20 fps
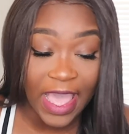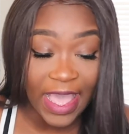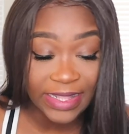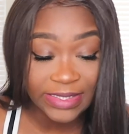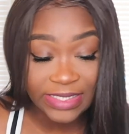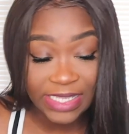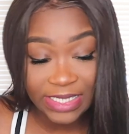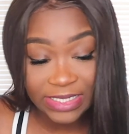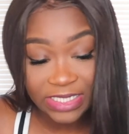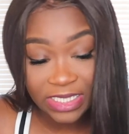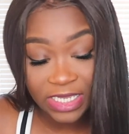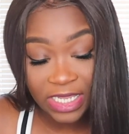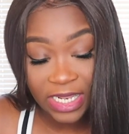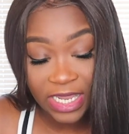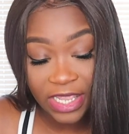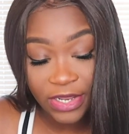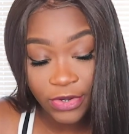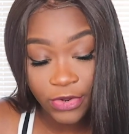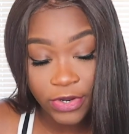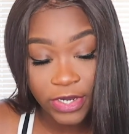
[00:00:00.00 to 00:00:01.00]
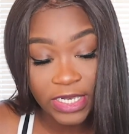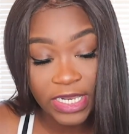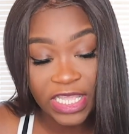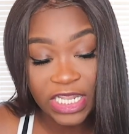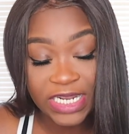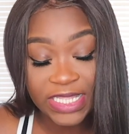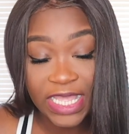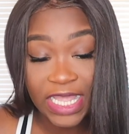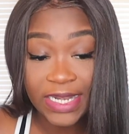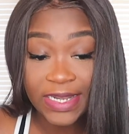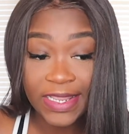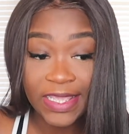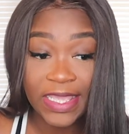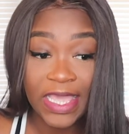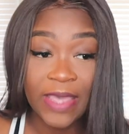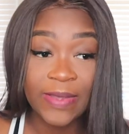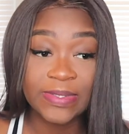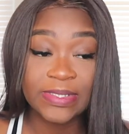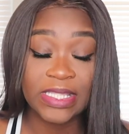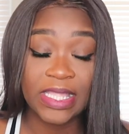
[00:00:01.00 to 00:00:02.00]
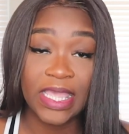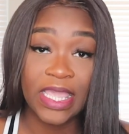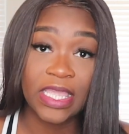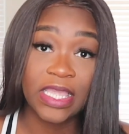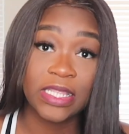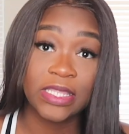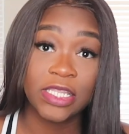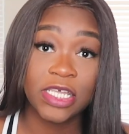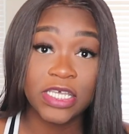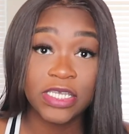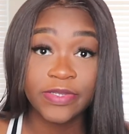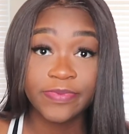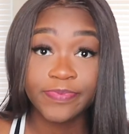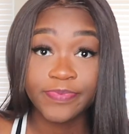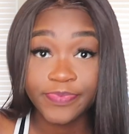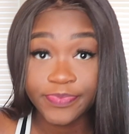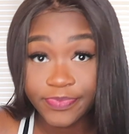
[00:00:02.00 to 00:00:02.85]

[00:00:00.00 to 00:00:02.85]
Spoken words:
I texted the landlord later that day. I was like, look,